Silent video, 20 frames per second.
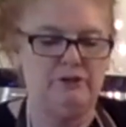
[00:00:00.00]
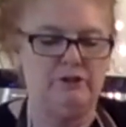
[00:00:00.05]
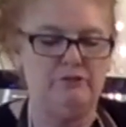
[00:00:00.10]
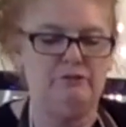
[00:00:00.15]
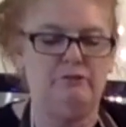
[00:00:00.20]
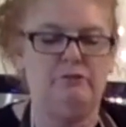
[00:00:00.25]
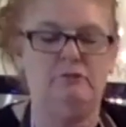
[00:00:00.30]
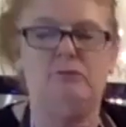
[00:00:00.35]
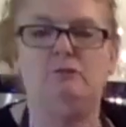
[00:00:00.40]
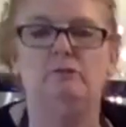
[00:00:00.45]
of
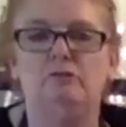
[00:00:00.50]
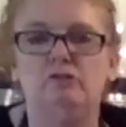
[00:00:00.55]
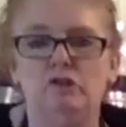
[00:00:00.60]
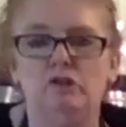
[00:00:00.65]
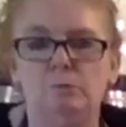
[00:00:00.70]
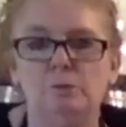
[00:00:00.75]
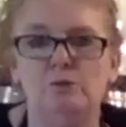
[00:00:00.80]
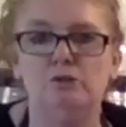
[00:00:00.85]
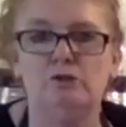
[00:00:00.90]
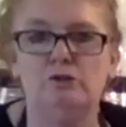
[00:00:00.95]

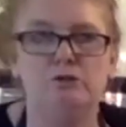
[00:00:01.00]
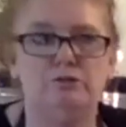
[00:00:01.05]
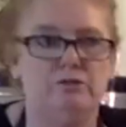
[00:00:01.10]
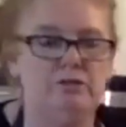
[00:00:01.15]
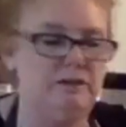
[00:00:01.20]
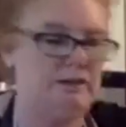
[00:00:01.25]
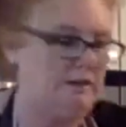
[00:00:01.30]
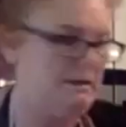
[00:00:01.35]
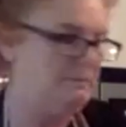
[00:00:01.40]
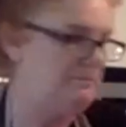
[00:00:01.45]
double
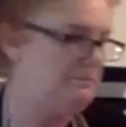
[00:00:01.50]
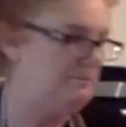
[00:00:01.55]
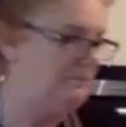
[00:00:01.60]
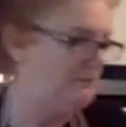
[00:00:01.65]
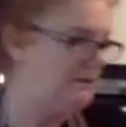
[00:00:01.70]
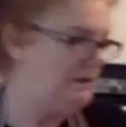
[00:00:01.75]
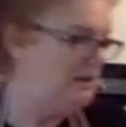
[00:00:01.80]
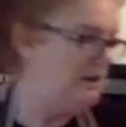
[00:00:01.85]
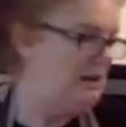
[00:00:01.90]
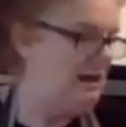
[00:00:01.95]
cream.
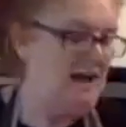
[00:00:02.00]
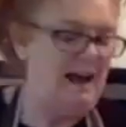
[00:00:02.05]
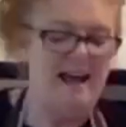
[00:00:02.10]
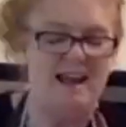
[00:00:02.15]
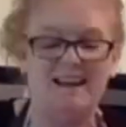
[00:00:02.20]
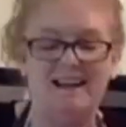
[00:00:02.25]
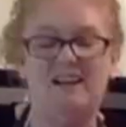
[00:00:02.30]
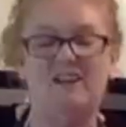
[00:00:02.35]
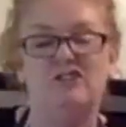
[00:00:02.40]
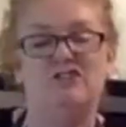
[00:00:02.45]
I
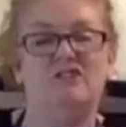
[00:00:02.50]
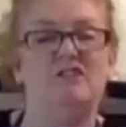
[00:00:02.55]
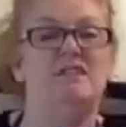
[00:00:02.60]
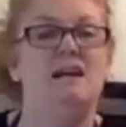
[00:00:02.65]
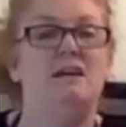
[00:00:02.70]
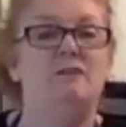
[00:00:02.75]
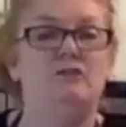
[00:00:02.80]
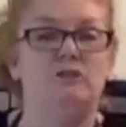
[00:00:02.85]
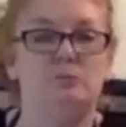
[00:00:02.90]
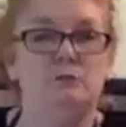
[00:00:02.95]
actually didn't
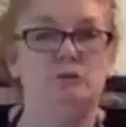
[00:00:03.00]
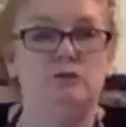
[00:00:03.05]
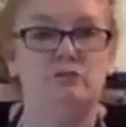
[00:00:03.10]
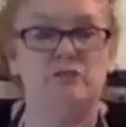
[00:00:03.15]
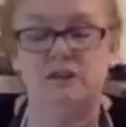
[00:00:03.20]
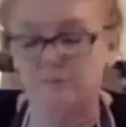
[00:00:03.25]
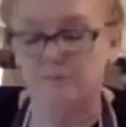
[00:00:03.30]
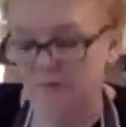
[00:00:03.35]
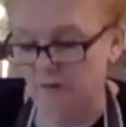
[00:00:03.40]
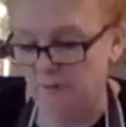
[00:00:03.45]
have double
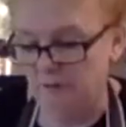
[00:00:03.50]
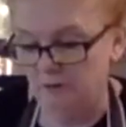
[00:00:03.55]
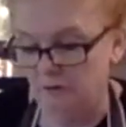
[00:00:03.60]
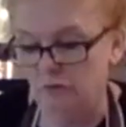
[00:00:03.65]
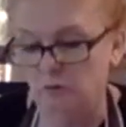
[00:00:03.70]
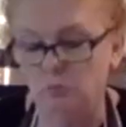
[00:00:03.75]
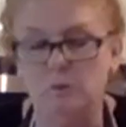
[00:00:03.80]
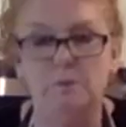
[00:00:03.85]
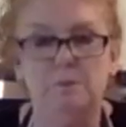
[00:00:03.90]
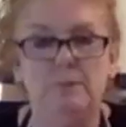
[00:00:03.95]
cream, so I
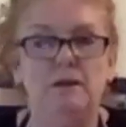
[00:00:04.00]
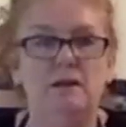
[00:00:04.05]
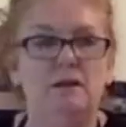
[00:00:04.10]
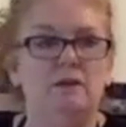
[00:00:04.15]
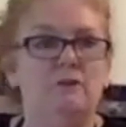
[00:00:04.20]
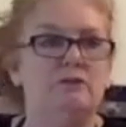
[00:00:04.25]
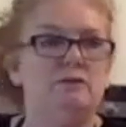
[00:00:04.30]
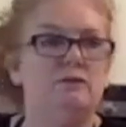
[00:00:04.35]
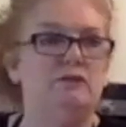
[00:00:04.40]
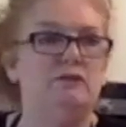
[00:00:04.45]
used whipping.
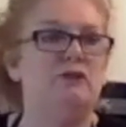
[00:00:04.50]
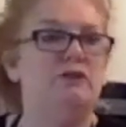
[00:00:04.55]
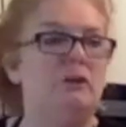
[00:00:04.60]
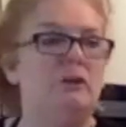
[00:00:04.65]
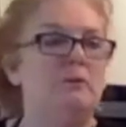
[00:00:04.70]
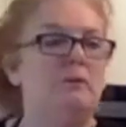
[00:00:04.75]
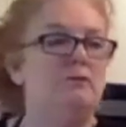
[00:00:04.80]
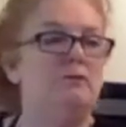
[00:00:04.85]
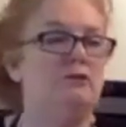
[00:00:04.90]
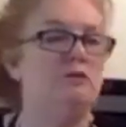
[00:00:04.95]
It's the first
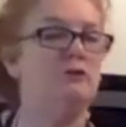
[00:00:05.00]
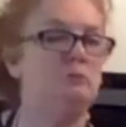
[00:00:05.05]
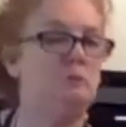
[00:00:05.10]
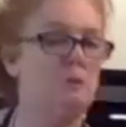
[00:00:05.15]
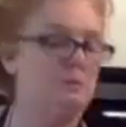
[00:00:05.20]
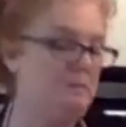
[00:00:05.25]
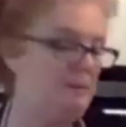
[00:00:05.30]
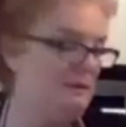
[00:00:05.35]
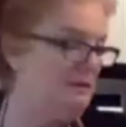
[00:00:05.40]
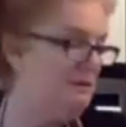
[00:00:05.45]
time I've used
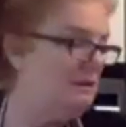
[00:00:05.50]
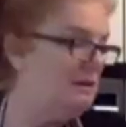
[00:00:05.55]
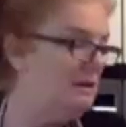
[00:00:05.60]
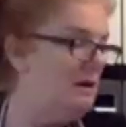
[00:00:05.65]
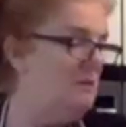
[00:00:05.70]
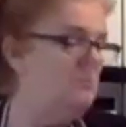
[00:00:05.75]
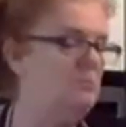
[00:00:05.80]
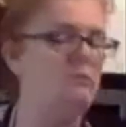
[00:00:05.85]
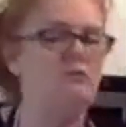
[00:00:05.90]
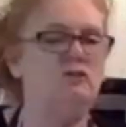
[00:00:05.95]
whipping,
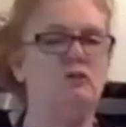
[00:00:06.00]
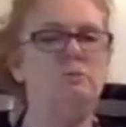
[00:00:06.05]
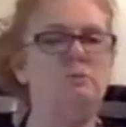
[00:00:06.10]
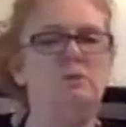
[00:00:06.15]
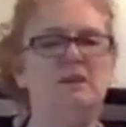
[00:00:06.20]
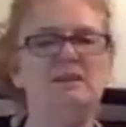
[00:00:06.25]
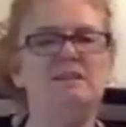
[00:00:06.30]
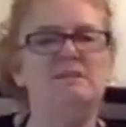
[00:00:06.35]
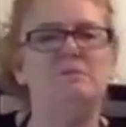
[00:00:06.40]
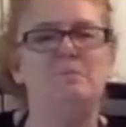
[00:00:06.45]
but double
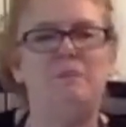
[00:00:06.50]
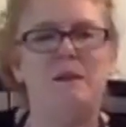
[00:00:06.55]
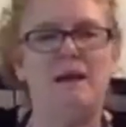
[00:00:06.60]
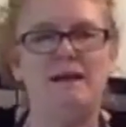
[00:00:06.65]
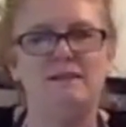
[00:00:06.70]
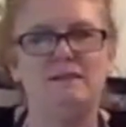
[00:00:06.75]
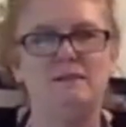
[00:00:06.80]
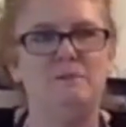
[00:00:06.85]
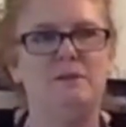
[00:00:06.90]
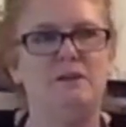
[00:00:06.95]
is
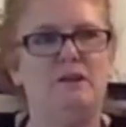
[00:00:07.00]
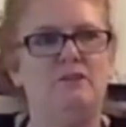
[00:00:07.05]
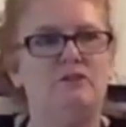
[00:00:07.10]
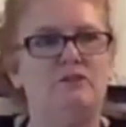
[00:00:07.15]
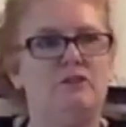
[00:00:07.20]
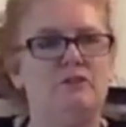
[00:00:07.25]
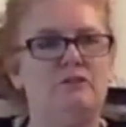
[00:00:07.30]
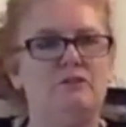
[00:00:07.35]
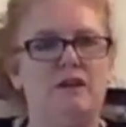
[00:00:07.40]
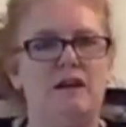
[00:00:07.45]
better because of
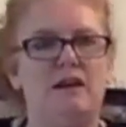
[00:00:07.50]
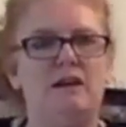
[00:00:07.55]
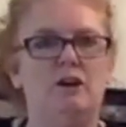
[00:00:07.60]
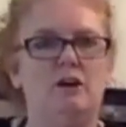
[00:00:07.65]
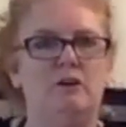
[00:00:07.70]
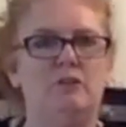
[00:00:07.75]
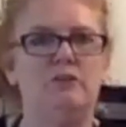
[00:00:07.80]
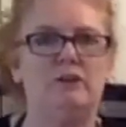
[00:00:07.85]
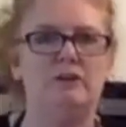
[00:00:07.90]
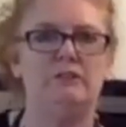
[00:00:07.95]
the fat
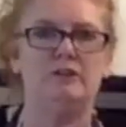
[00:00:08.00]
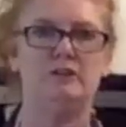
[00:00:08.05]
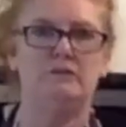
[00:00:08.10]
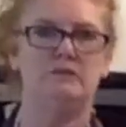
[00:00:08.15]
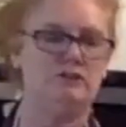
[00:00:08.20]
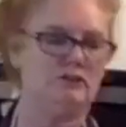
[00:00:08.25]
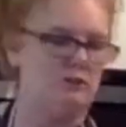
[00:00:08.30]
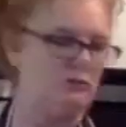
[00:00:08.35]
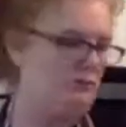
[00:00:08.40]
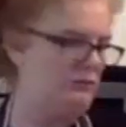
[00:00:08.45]
content it
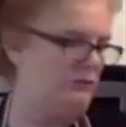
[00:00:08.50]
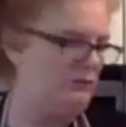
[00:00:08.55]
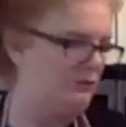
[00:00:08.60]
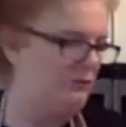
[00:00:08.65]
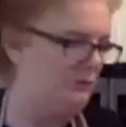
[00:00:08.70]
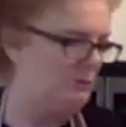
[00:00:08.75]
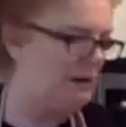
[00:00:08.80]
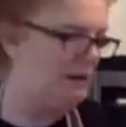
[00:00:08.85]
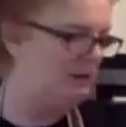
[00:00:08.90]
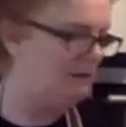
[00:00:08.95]
reduces as
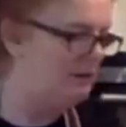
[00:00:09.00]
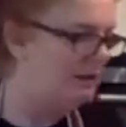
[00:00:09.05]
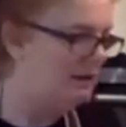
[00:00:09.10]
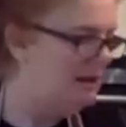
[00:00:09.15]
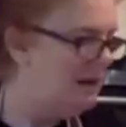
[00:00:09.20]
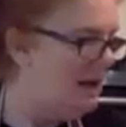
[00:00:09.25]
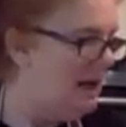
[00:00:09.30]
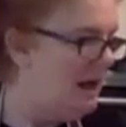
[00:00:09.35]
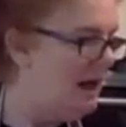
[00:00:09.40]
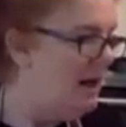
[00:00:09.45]
well.
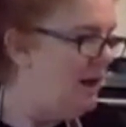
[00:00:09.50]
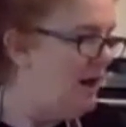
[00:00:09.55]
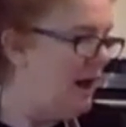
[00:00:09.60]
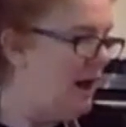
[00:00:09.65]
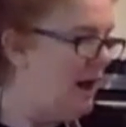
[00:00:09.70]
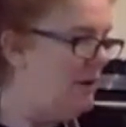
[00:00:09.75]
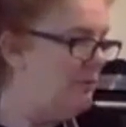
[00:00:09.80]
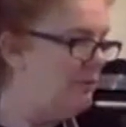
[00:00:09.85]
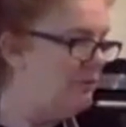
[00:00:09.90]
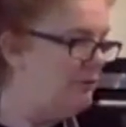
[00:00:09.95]

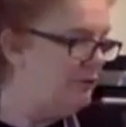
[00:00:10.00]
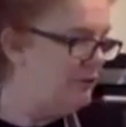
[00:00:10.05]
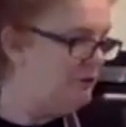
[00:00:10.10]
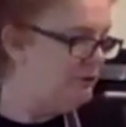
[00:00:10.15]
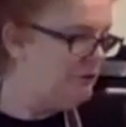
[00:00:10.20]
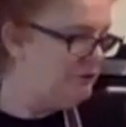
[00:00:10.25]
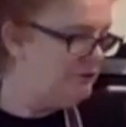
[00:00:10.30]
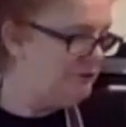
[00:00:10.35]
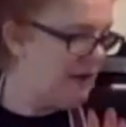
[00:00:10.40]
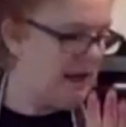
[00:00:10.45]

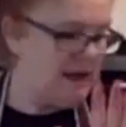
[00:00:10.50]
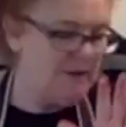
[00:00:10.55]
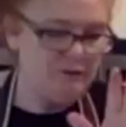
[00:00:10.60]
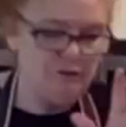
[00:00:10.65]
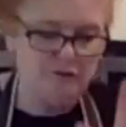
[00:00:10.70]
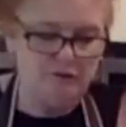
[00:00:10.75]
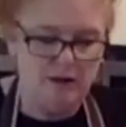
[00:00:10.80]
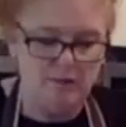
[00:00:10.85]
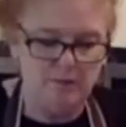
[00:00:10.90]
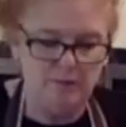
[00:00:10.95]
35
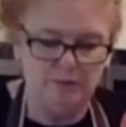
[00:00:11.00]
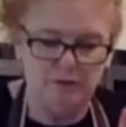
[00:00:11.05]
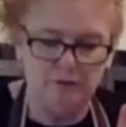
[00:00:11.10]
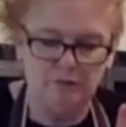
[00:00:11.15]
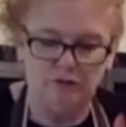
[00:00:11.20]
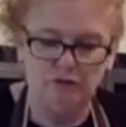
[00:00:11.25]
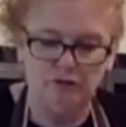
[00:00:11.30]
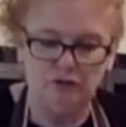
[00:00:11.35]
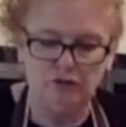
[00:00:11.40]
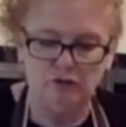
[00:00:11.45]
grams of
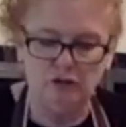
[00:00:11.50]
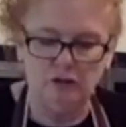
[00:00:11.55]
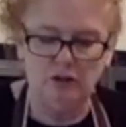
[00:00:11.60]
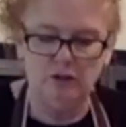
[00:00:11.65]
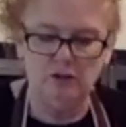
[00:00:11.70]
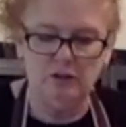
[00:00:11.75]
sugar